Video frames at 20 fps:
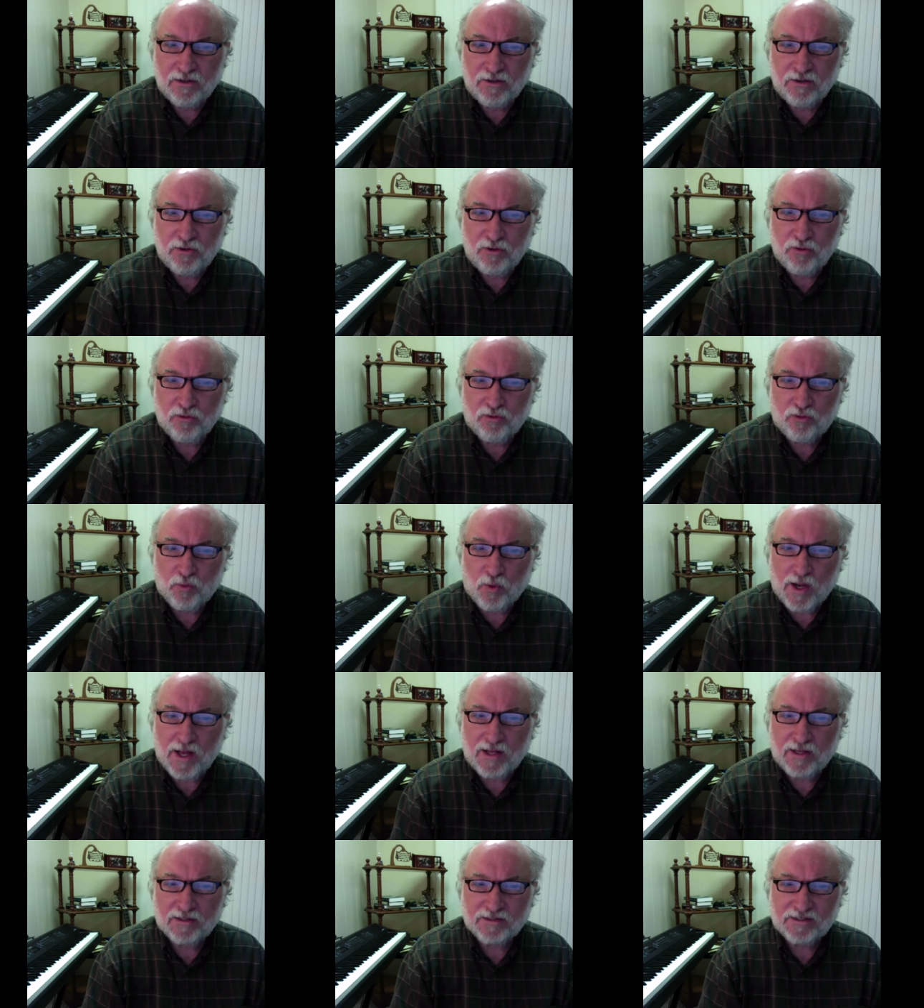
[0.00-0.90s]
who
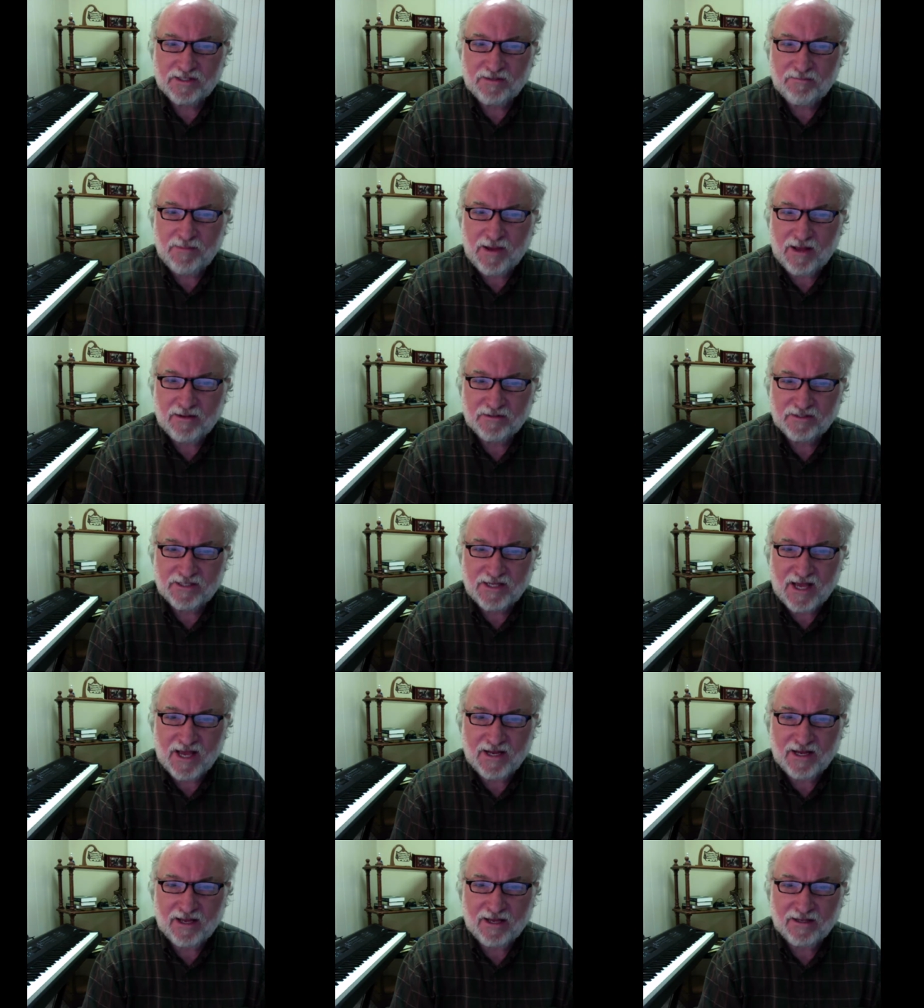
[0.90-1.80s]
dwells in Mount
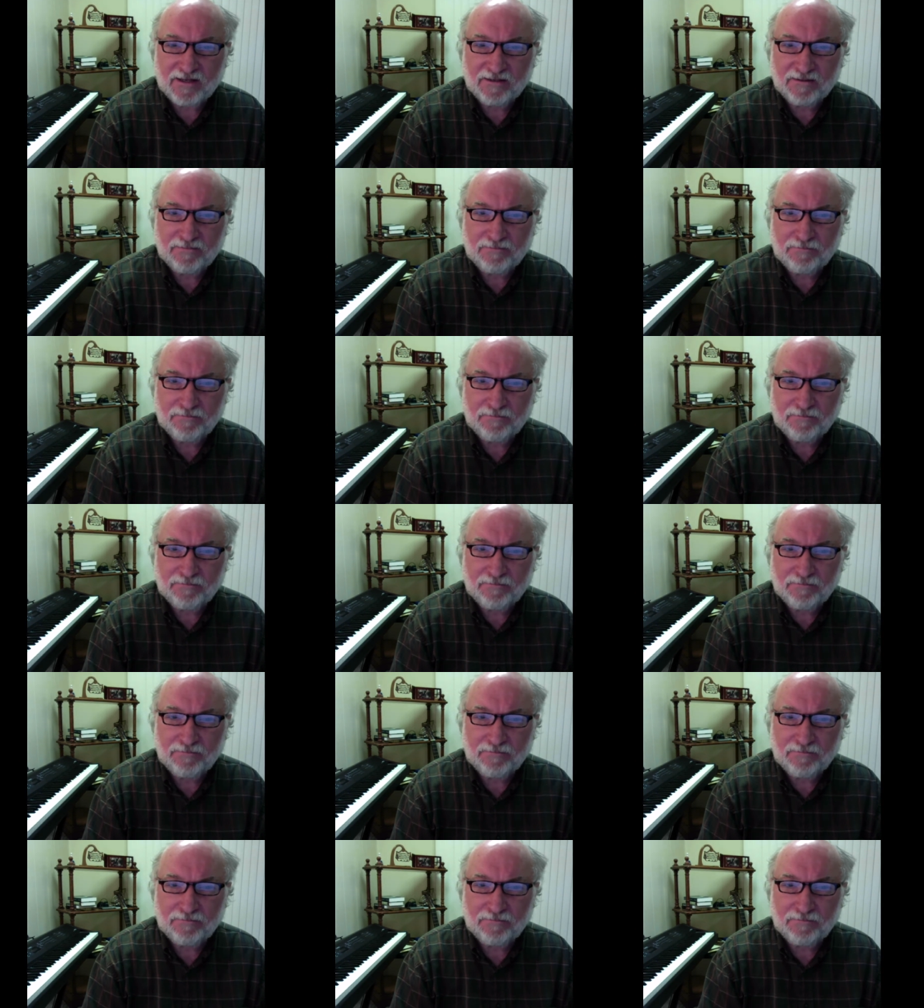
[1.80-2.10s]
Zion.